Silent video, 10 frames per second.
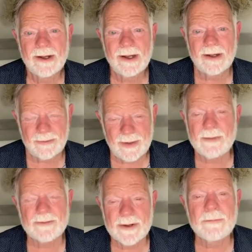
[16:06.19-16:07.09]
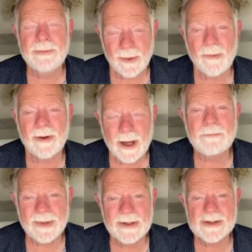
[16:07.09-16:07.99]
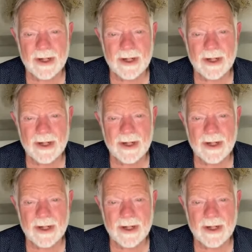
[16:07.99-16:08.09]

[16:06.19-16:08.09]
except to build up each